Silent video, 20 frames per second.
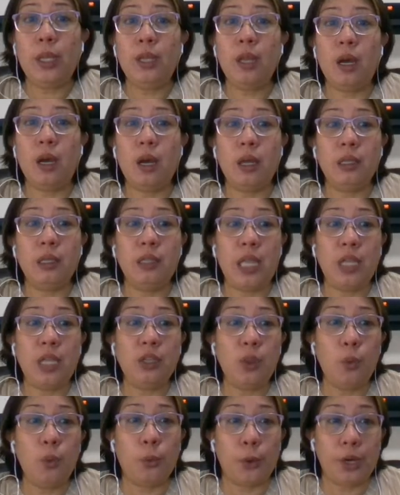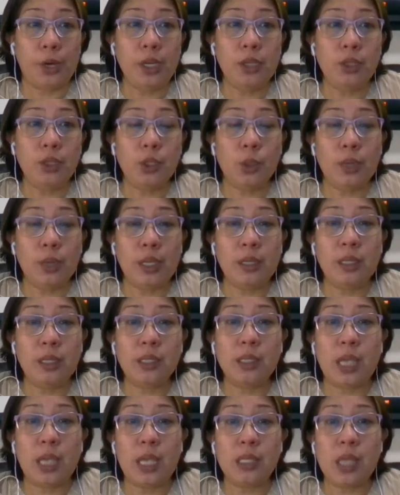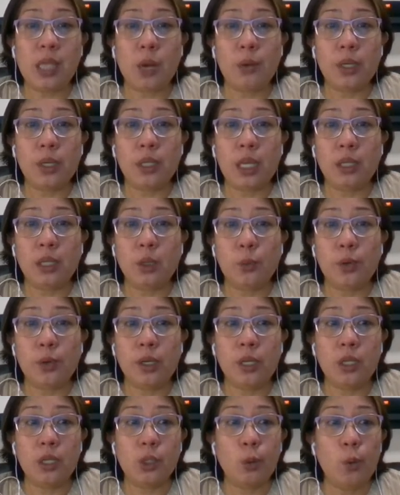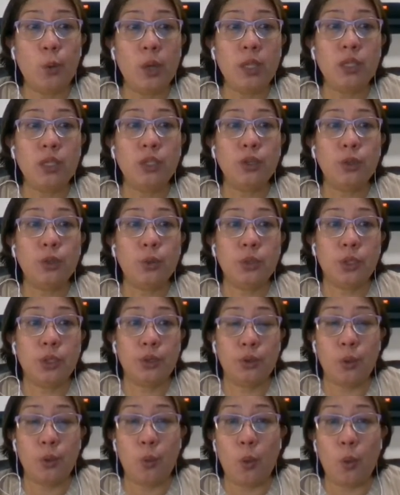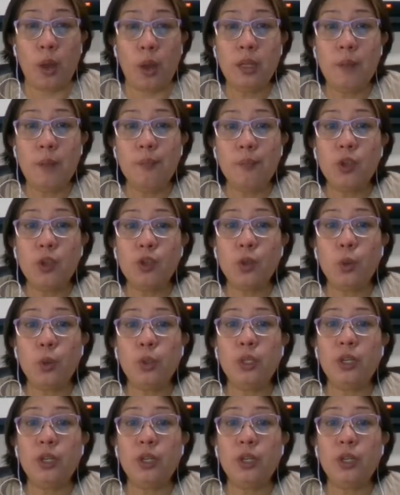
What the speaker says: the data word. So in this case, our data word is 1001. So the